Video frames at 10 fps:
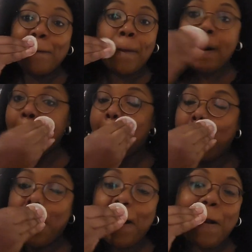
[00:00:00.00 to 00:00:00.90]
but
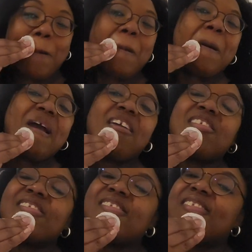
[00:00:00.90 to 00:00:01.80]

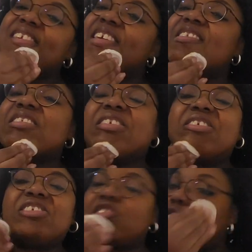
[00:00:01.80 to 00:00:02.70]
it stays
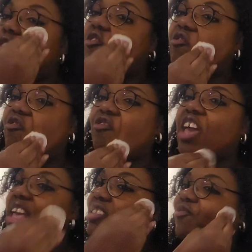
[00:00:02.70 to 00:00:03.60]
on your
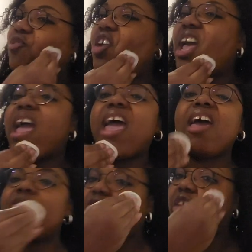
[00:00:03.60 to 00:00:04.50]
face
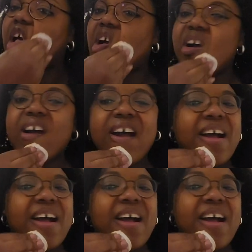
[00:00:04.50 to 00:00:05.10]
forever